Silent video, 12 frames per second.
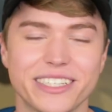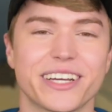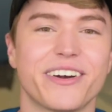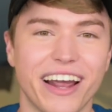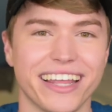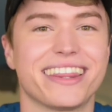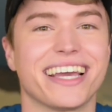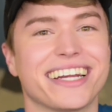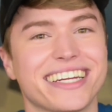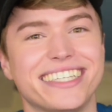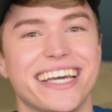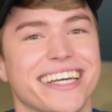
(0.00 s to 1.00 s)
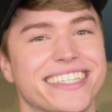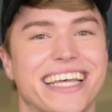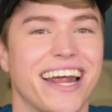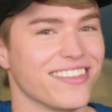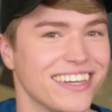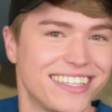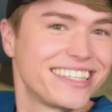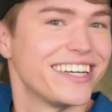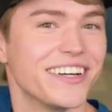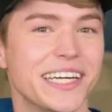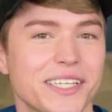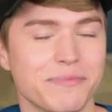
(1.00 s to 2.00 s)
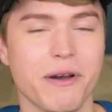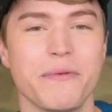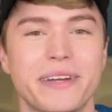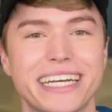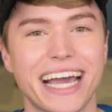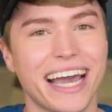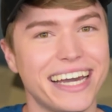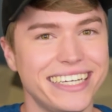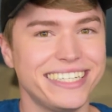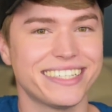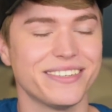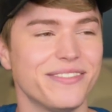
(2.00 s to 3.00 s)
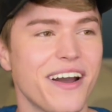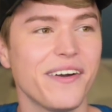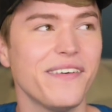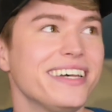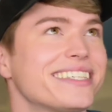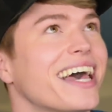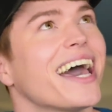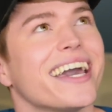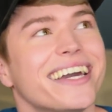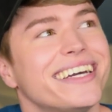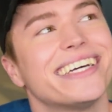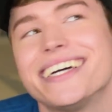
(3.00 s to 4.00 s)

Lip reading: a great thing to take us out of this serious moment, guys. Where was I?